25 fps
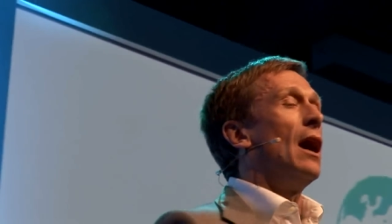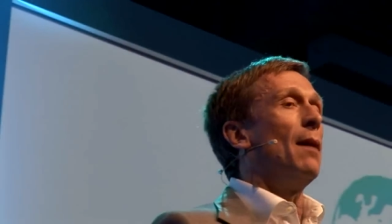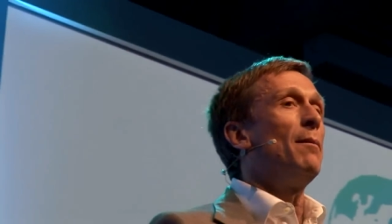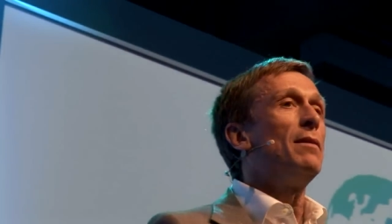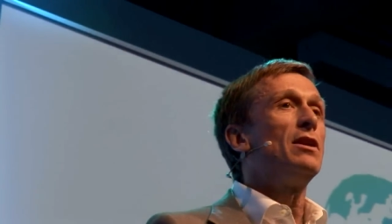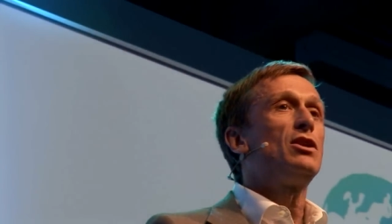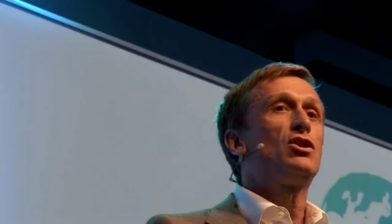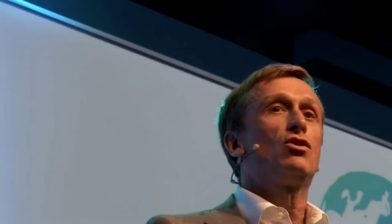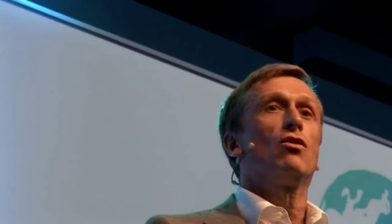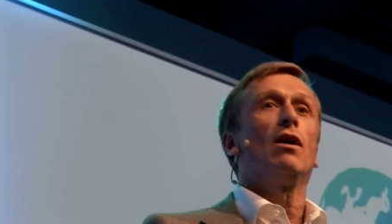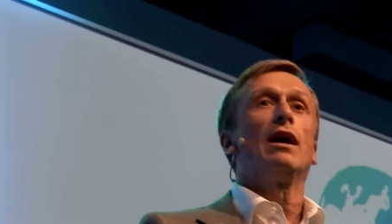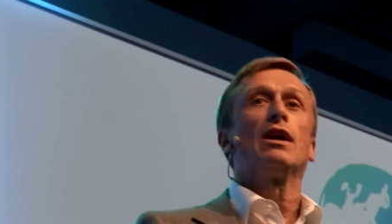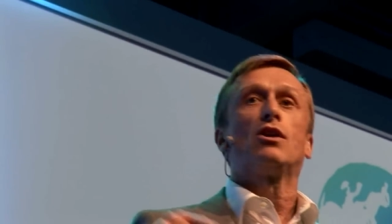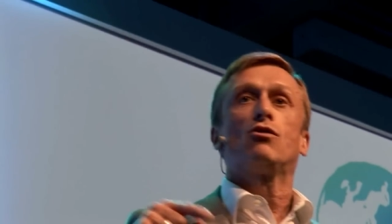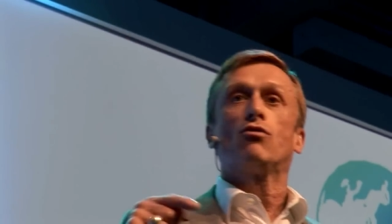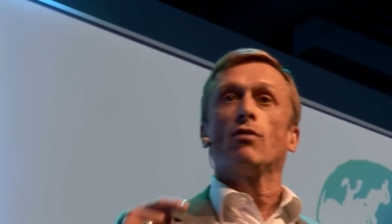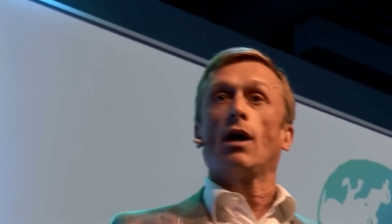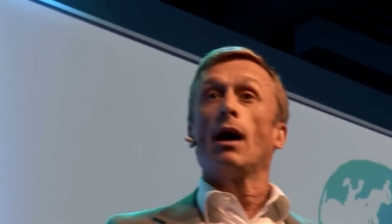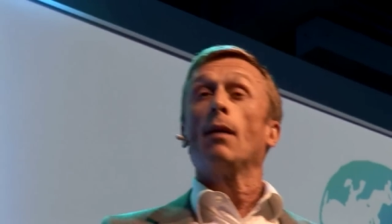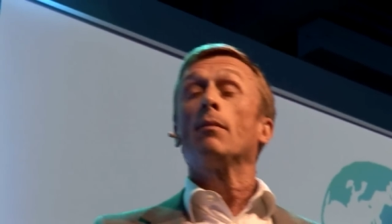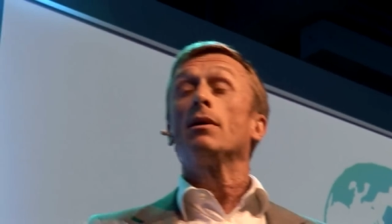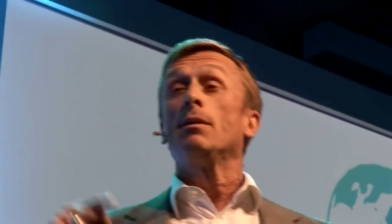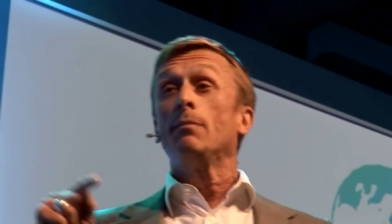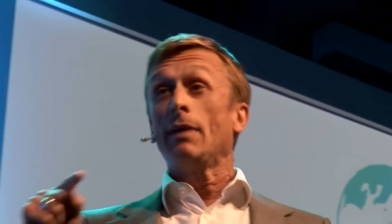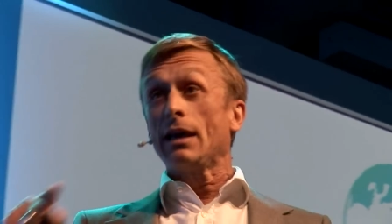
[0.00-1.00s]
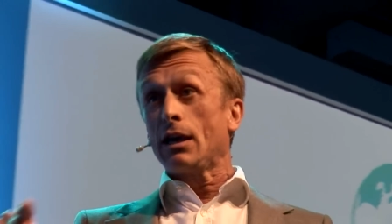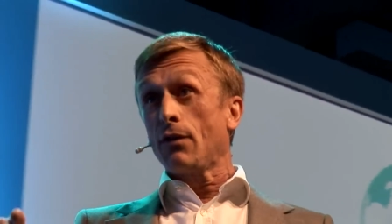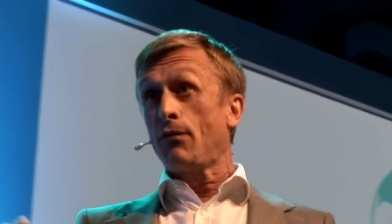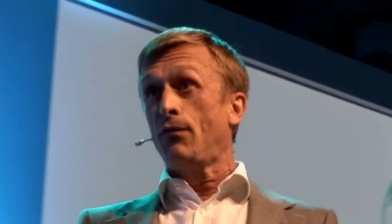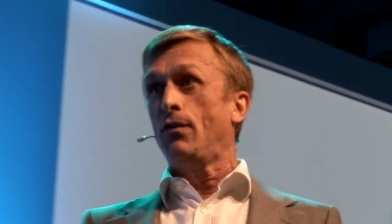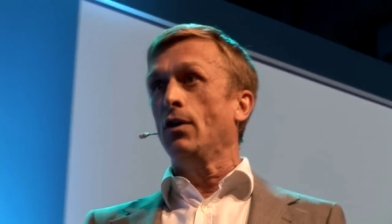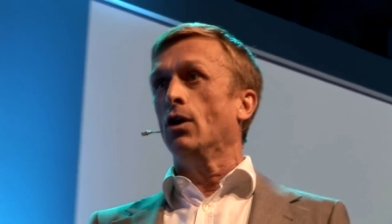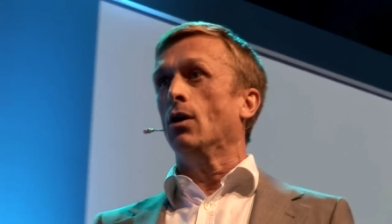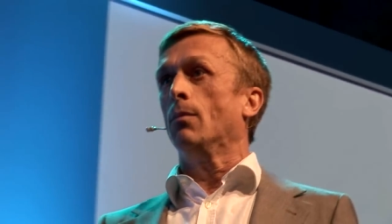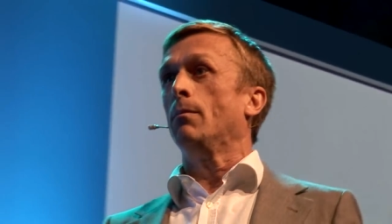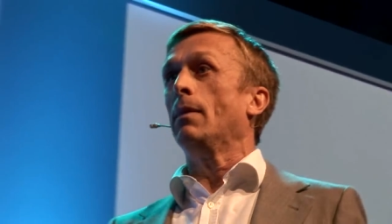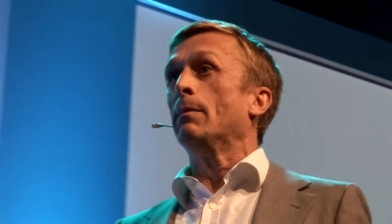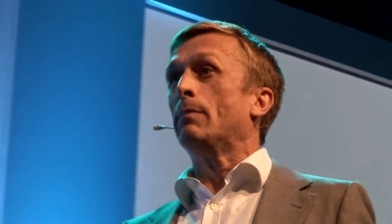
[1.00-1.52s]
I'm going to try and I'm going to make a
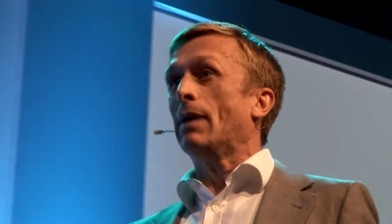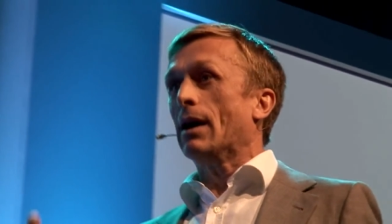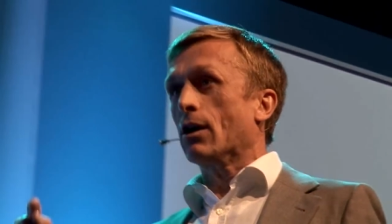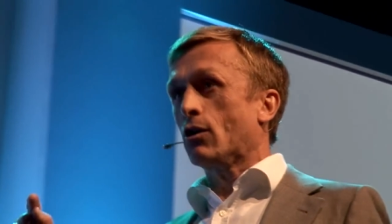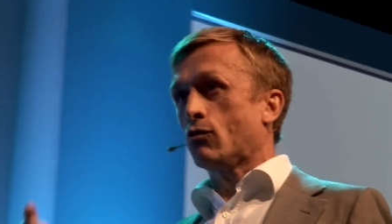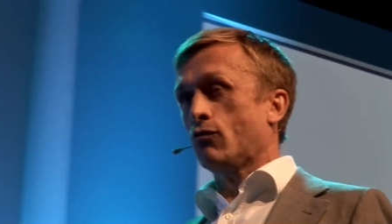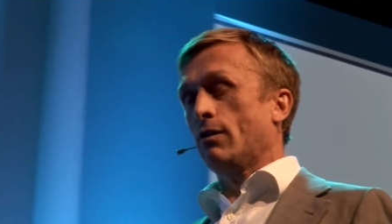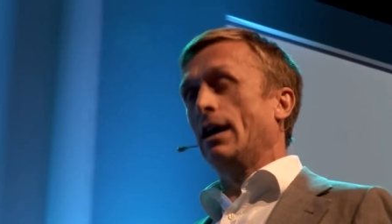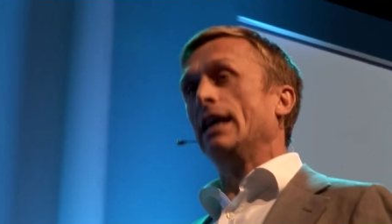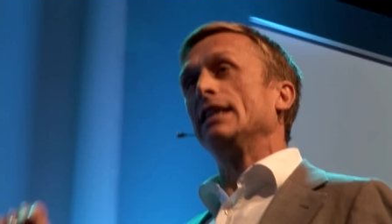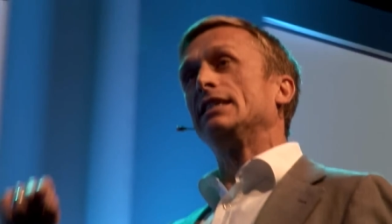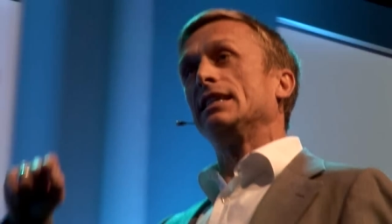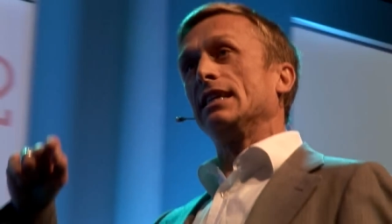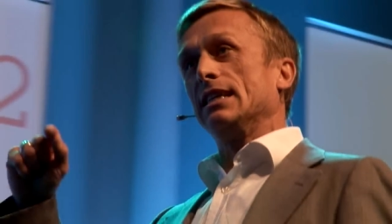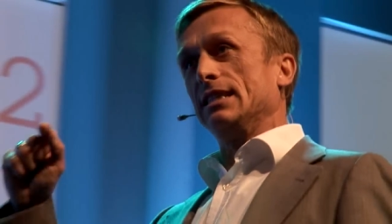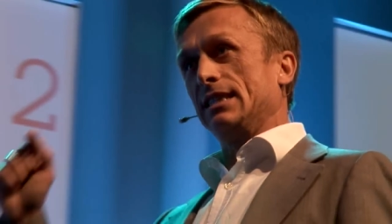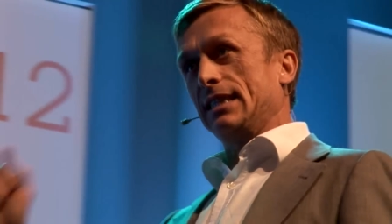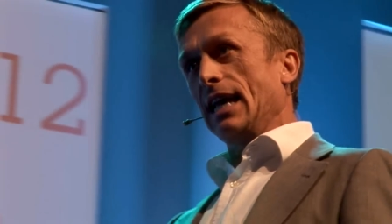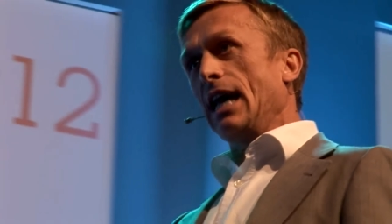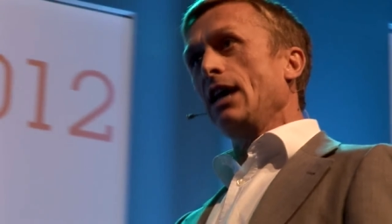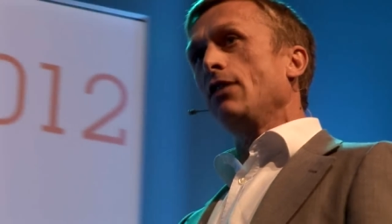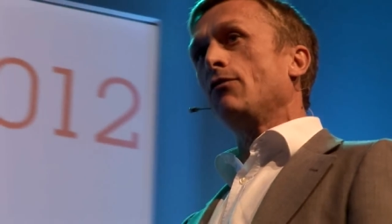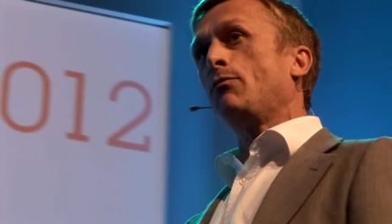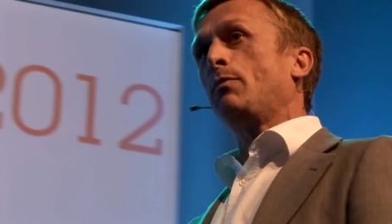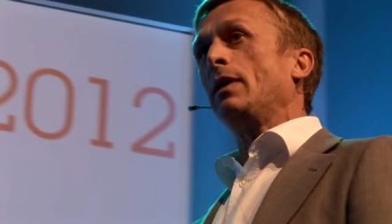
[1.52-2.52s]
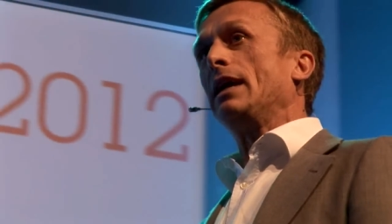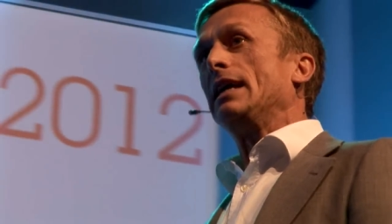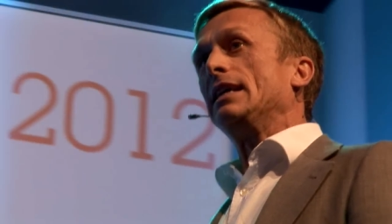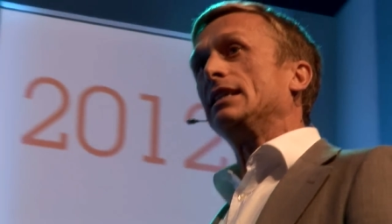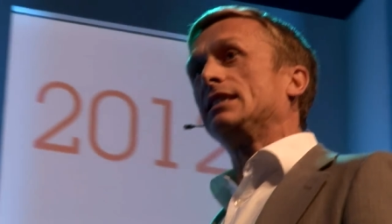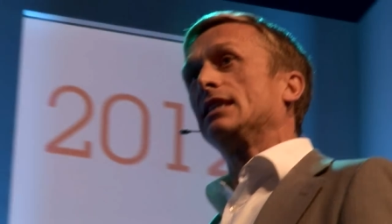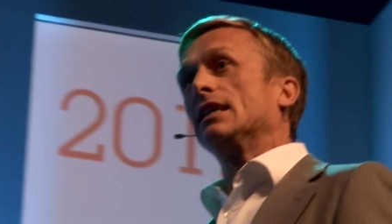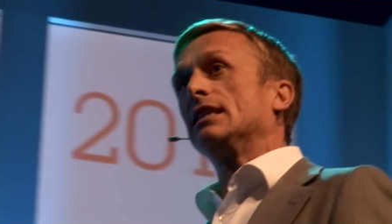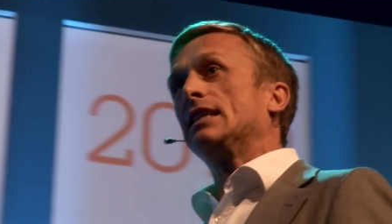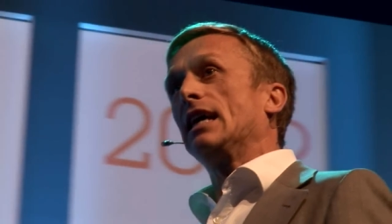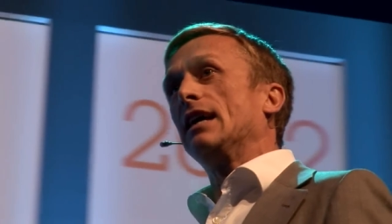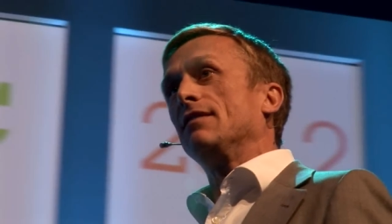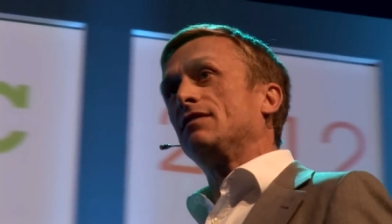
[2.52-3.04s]
film about creating a day of peace,
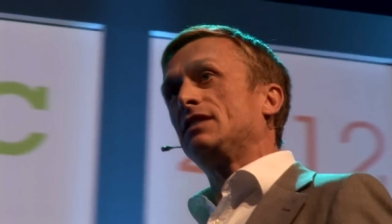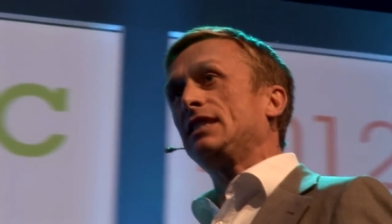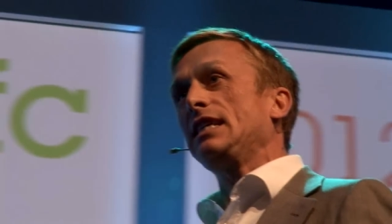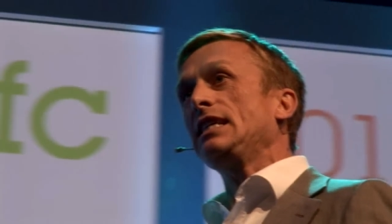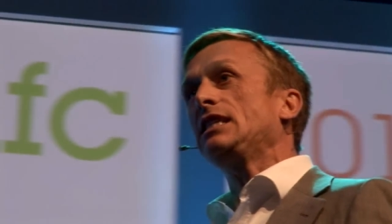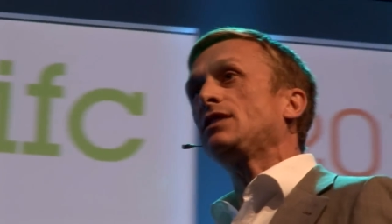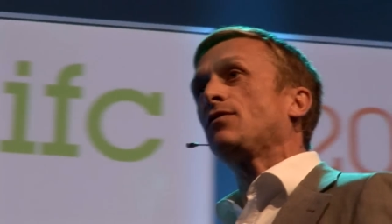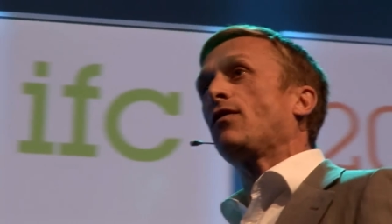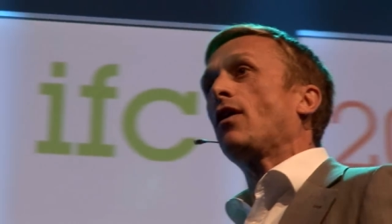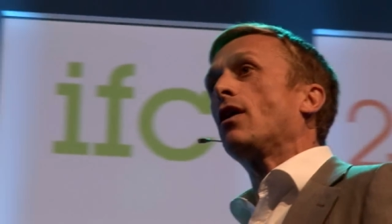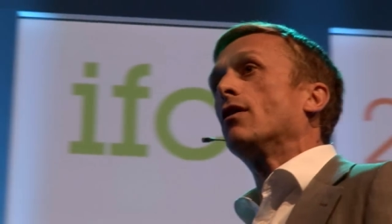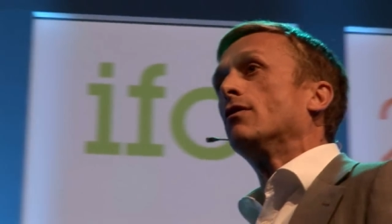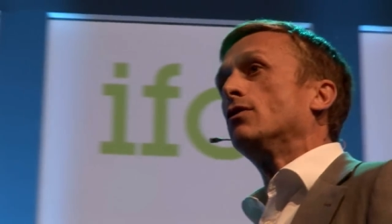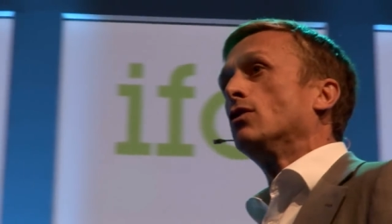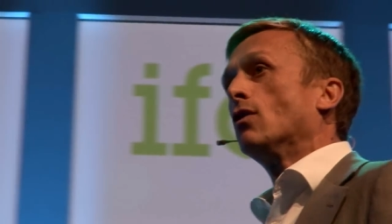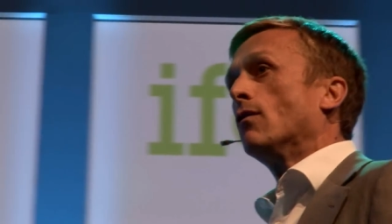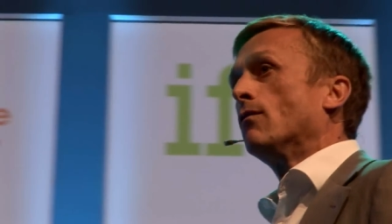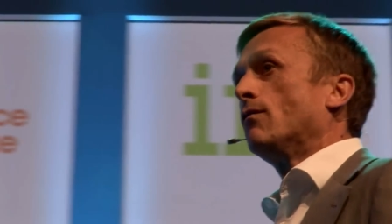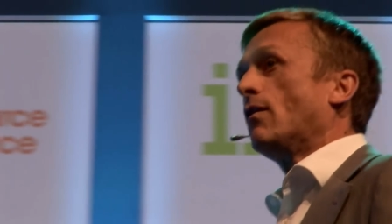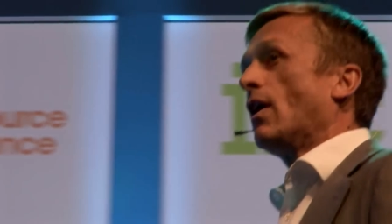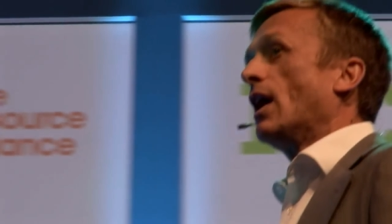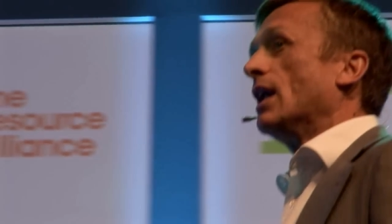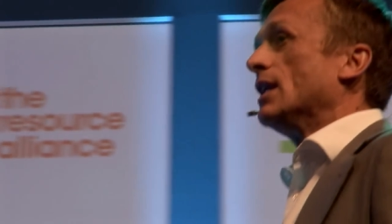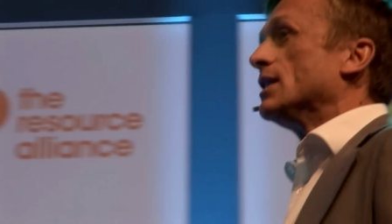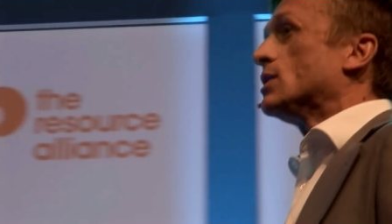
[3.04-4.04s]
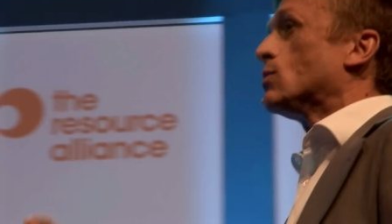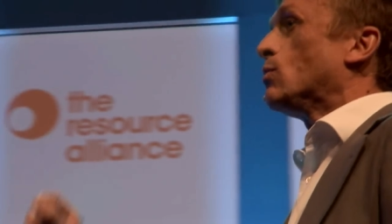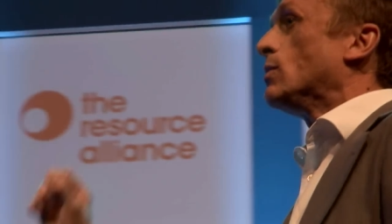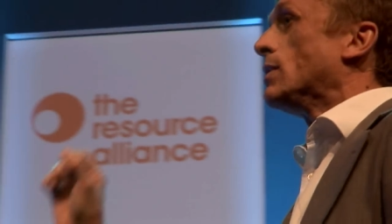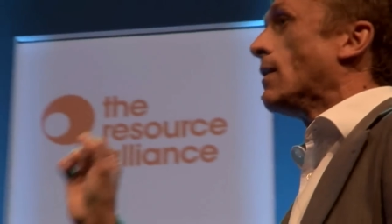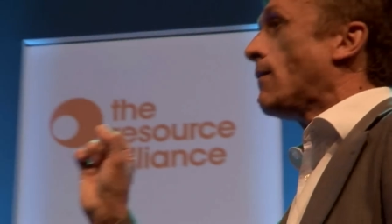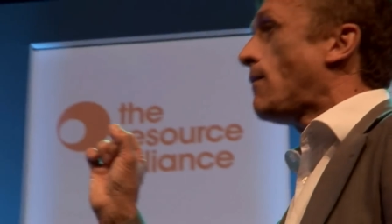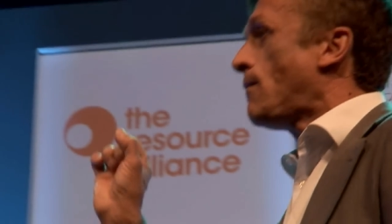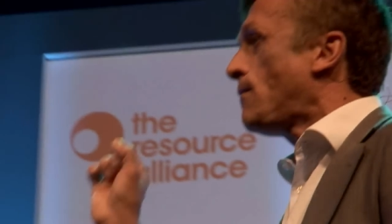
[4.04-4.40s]
a day of ceasefire and nonviolence with a